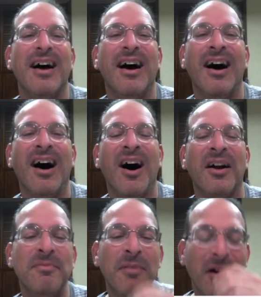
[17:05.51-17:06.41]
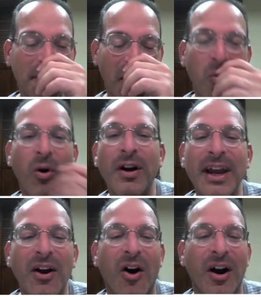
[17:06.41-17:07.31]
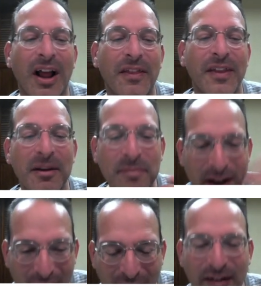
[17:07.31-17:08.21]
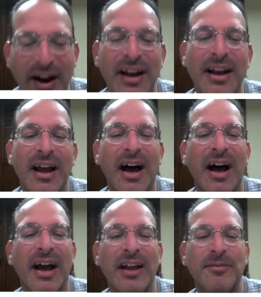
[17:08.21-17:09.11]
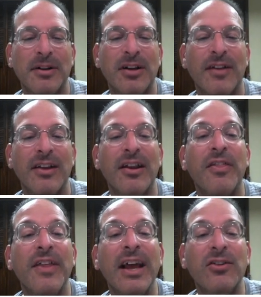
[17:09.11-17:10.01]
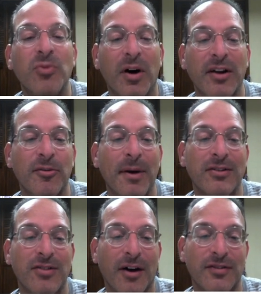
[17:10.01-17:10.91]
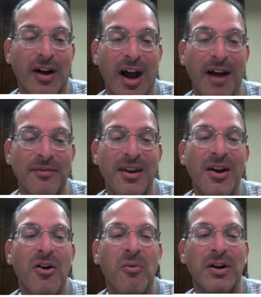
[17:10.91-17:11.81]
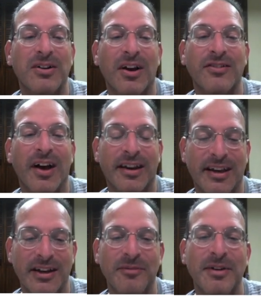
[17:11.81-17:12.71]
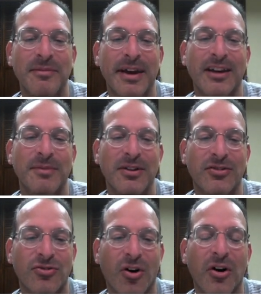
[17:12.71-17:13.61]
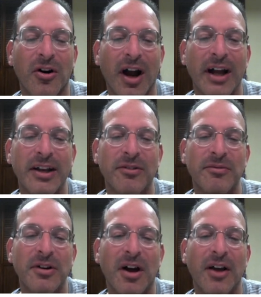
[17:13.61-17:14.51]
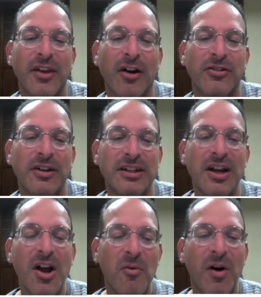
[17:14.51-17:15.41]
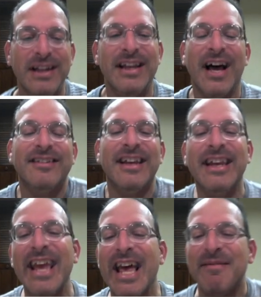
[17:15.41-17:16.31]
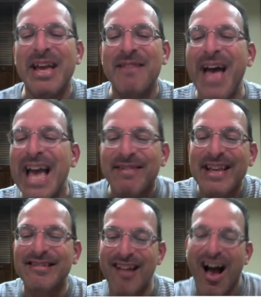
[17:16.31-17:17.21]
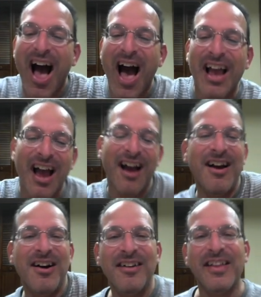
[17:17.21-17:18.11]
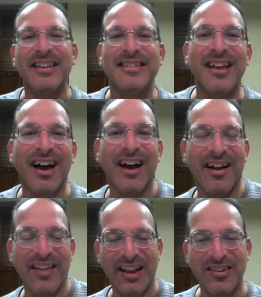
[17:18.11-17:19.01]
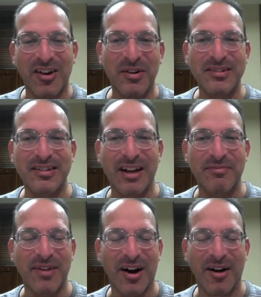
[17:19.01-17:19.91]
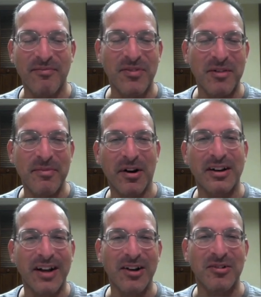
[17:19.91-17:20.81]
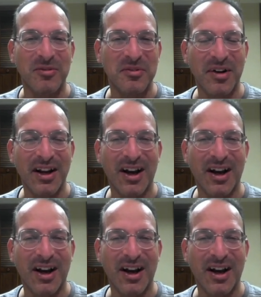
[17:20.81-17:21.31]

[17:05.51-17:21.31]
Uh, it's more about working hard, I think, but all right. Uh, I guess about tough times. Now, this one is about tough times. What does not kill me makes me stronger. I didn't realize that was Nietzsche. What doesn't kill me makes me stronger. That's uh, that's uh, what's her name? Um, the American Idol woman, right?